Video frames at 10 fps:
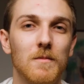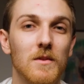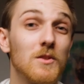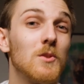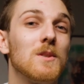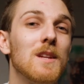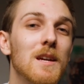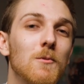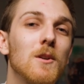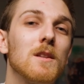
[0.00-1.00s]
So today
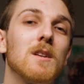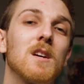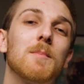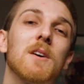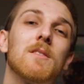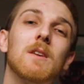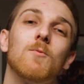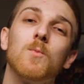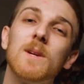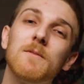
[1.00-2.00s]
we're going to talk about the
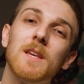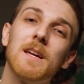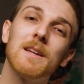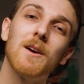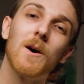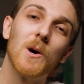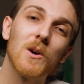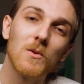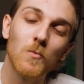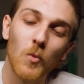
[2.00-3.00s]
Rivian
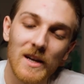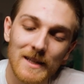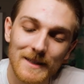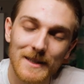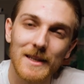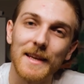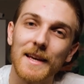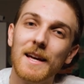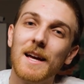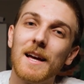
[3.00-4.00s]

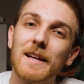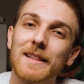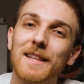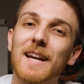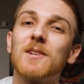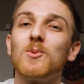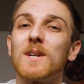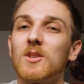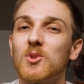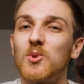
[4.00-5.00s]
R1T
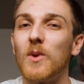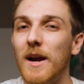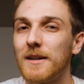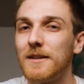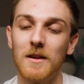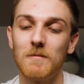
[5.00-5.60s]
electric truck.